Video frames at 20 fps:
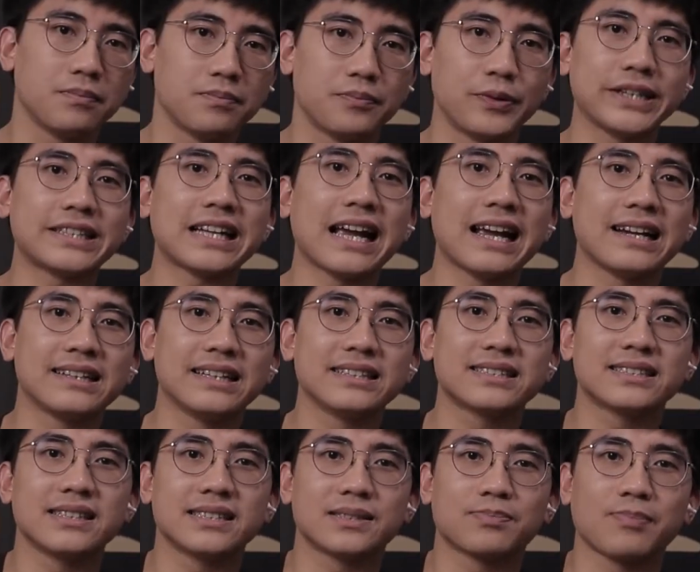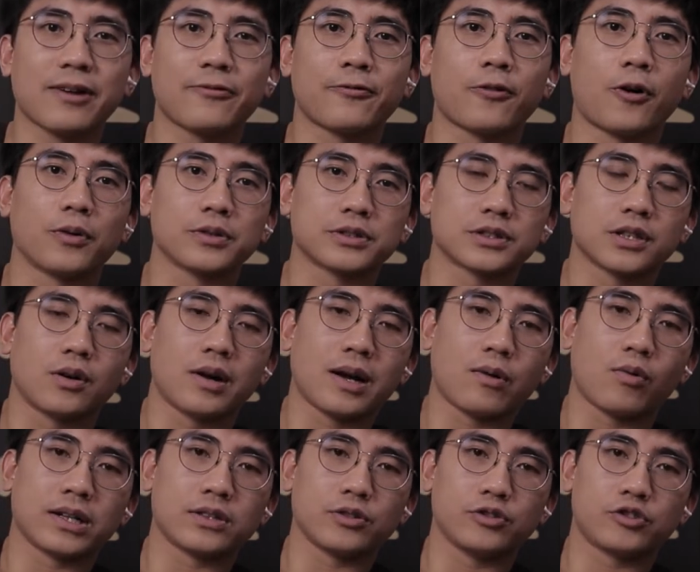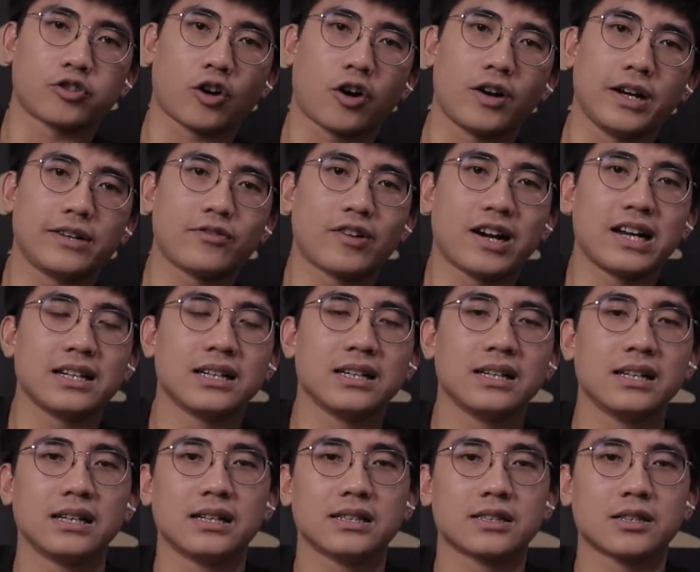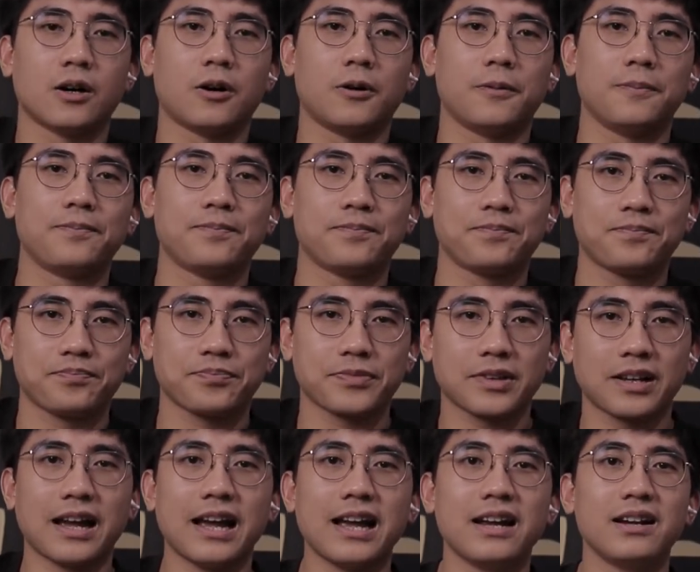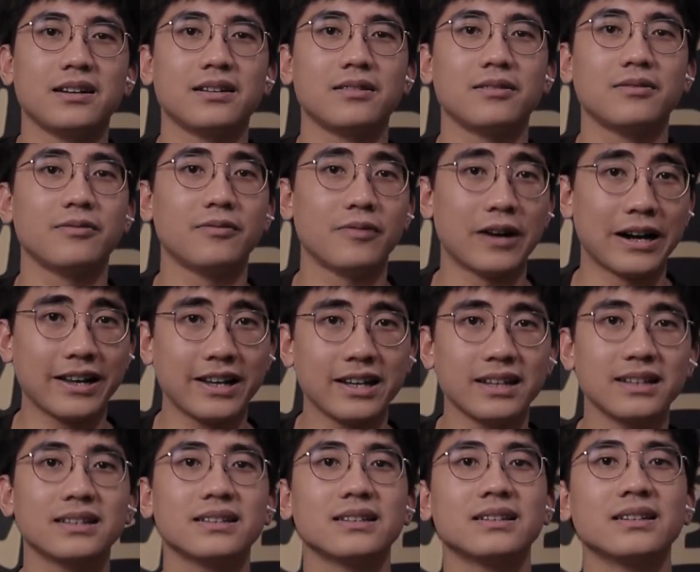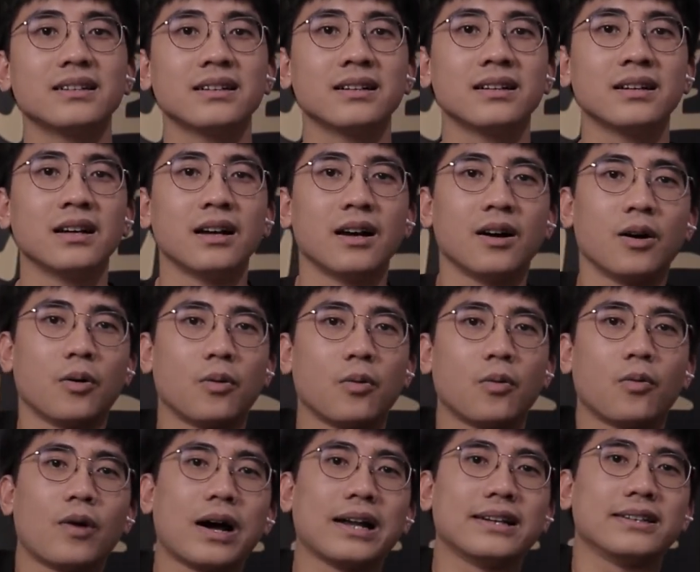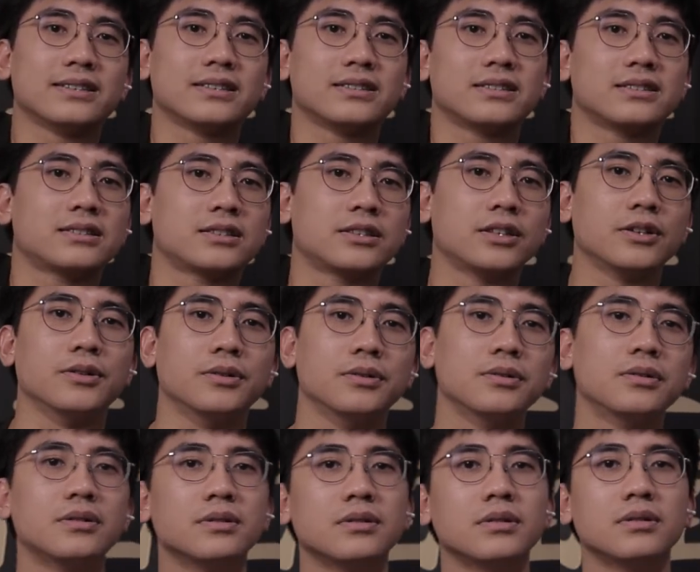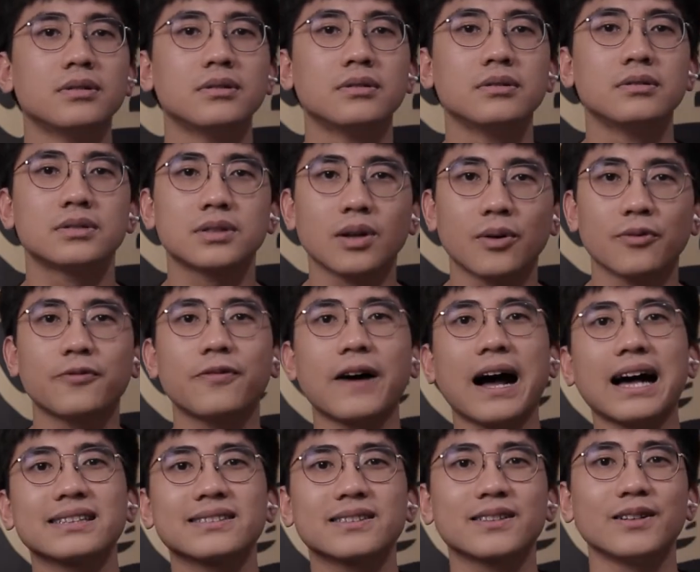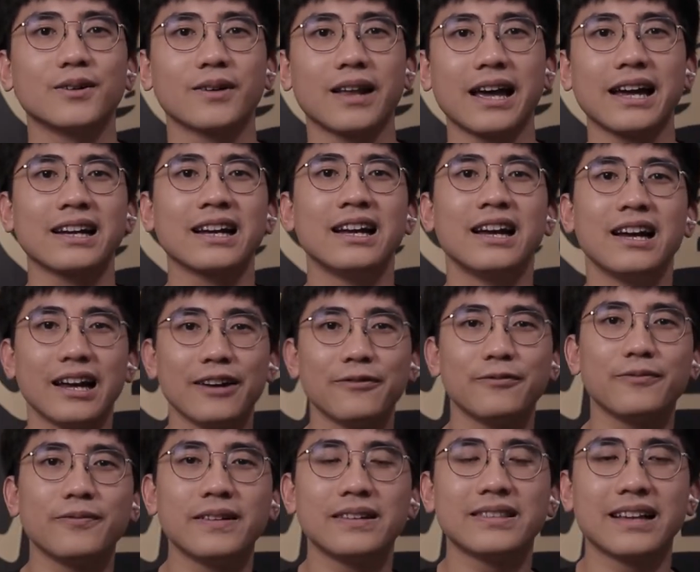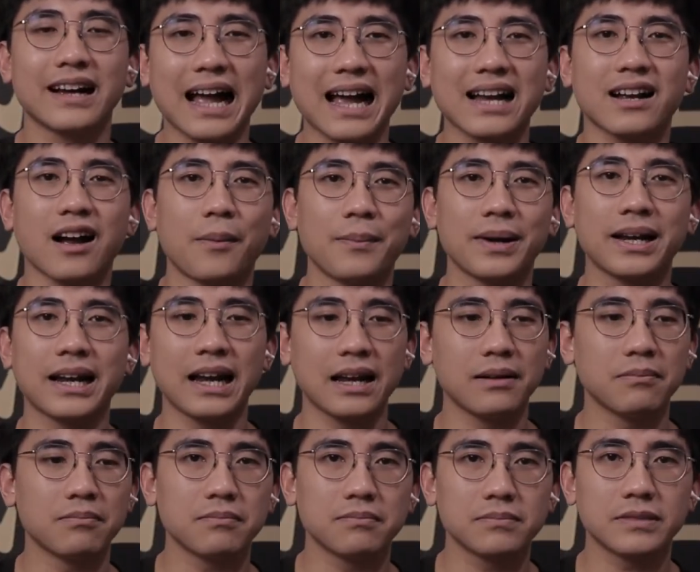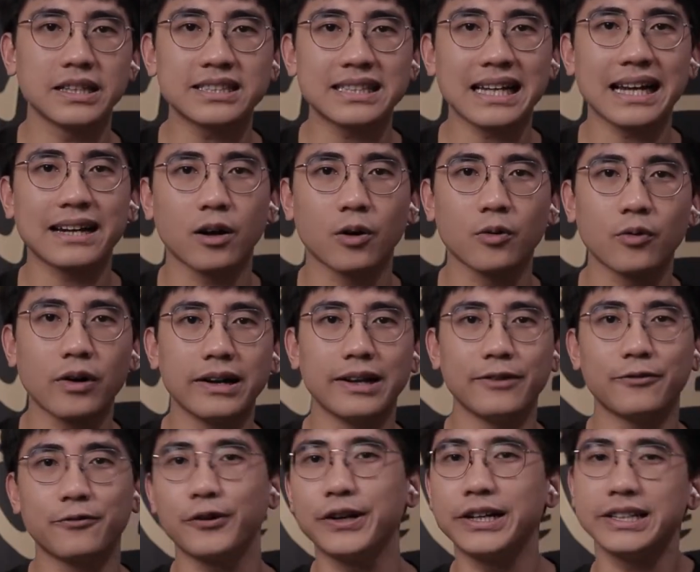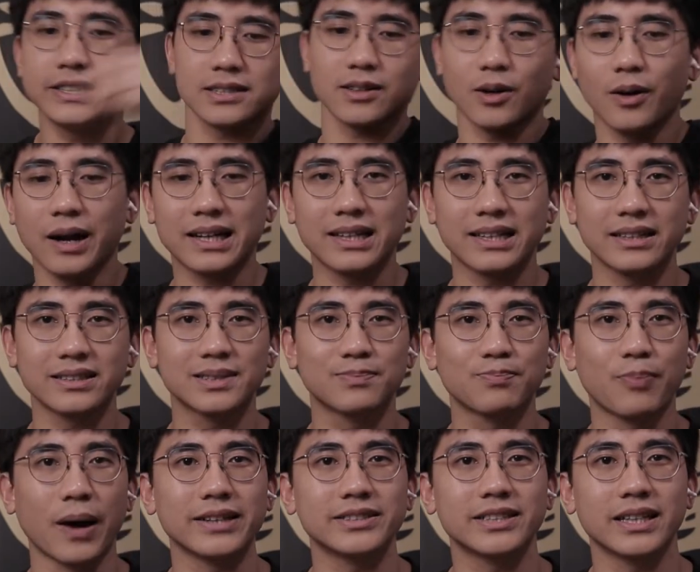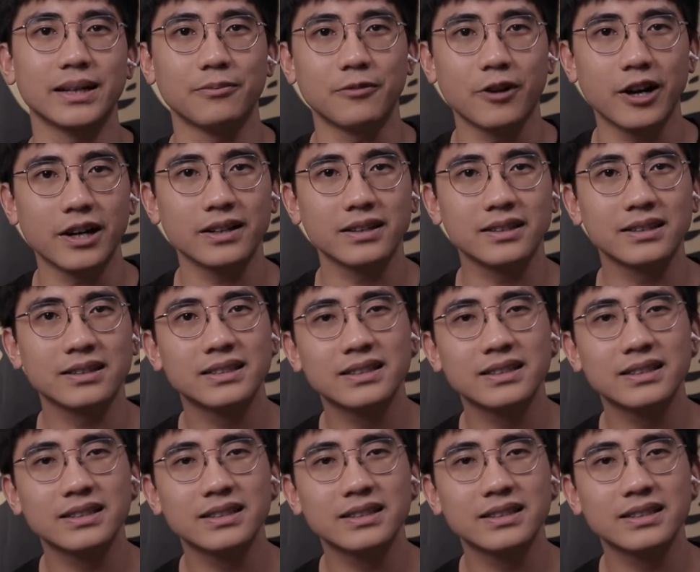pretend this is my phone, so I want to draw it, right? So, okay, ready? 1, 2. So fast though, like if the guy coming in, this hand already free, so I just punch him, right?